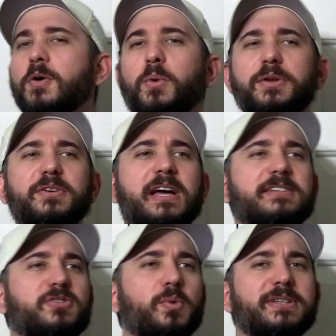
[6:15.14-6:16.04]
what other kind
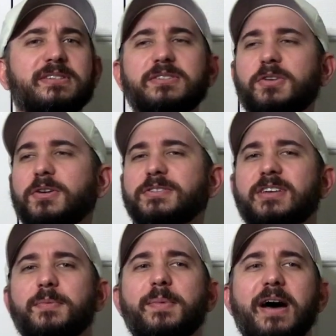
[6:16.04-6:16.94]
of twists and turns
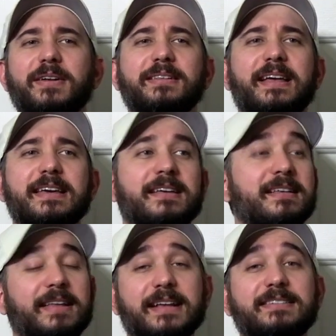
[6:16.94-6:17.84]
come about. And like
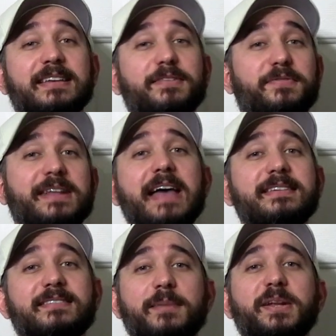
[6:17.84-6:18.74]
I said, the
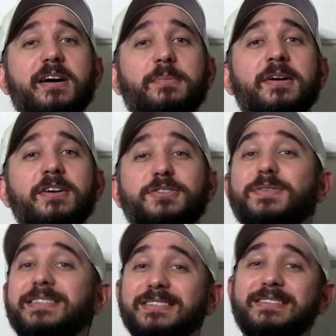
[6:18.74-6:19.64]
finale's coming up. So
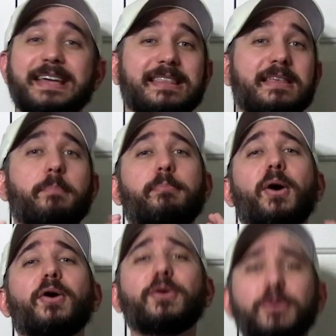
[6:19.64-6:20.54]
this is like the
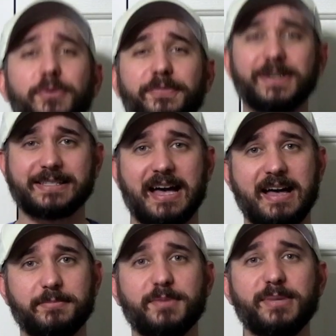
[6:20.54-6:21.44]
perfect
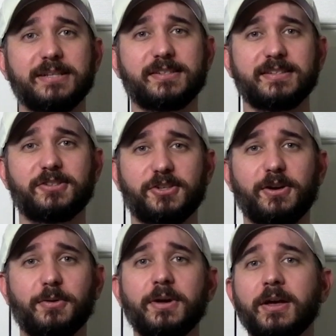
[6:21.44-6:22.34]
time to binge this
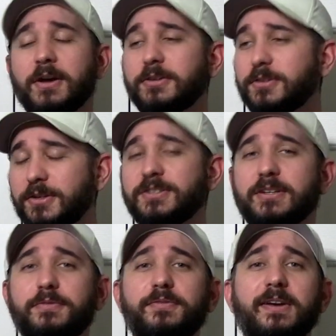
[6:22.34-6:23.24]
show. Do
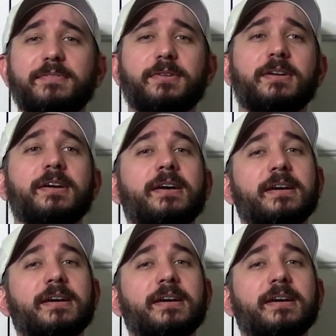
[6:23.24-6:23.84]
yourself a favor,